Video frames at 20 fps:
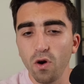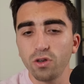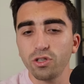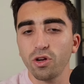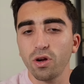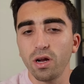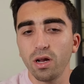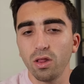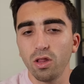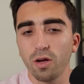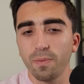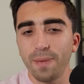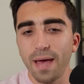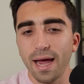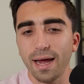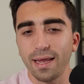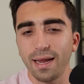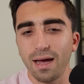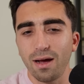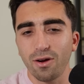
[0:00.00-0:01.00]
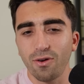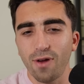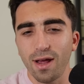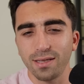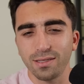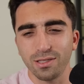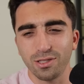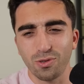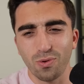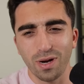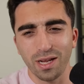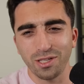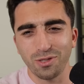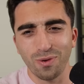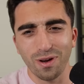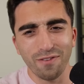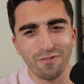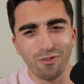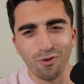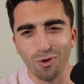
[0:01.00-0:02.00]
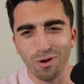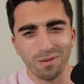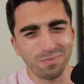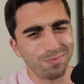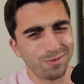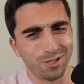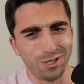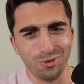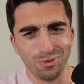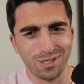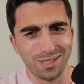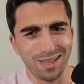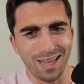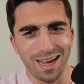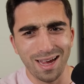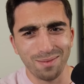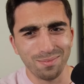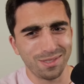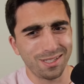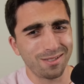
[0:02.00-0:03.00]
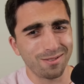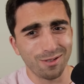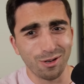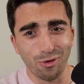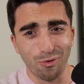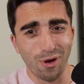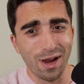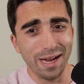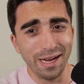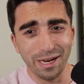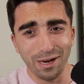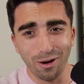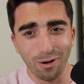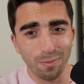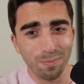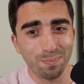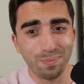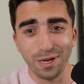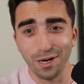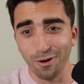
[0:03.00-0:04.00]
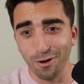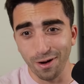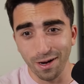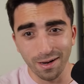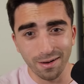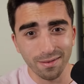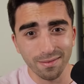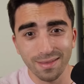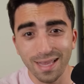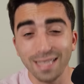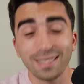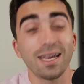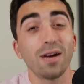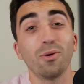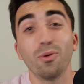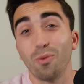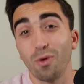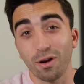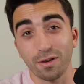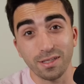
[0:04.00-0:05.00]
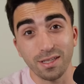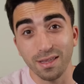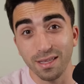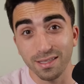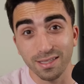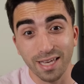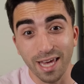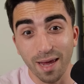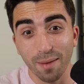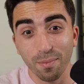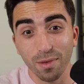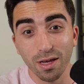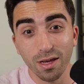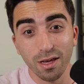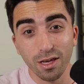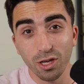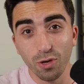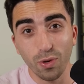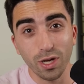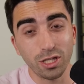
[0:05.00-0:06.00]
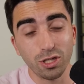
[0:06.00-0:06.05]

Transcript: are going to look back at Alcaraz's 2024, two slams, great year, period. That's how it works in this game. You win two